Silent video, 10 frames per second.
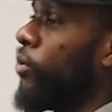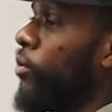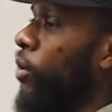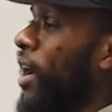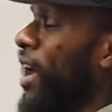
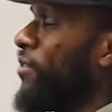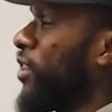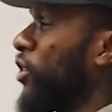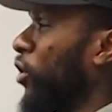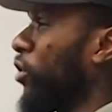Well, I have
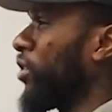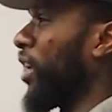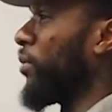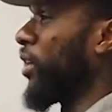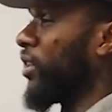to charge
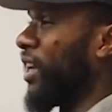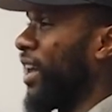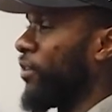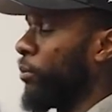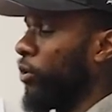that because I
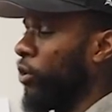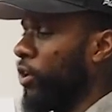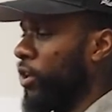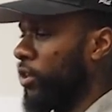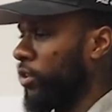have
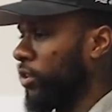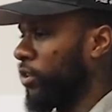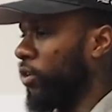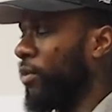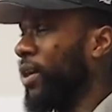employees,
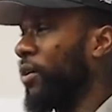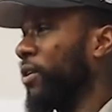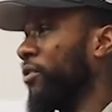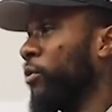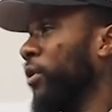so I'm not
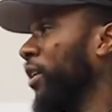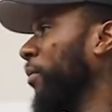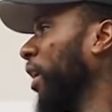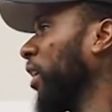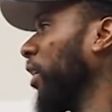even really
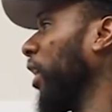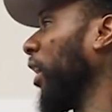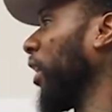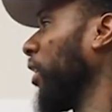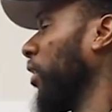making
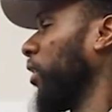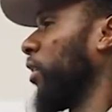that.